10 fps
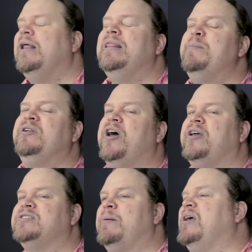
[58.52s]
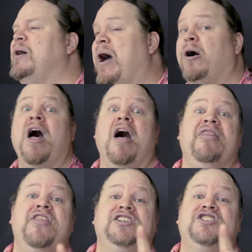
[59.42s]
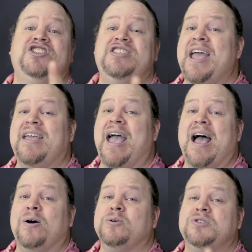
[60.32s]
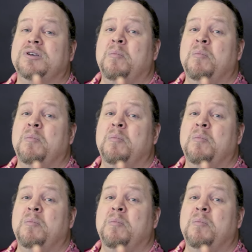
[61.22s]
let me tell you something about the steakhouse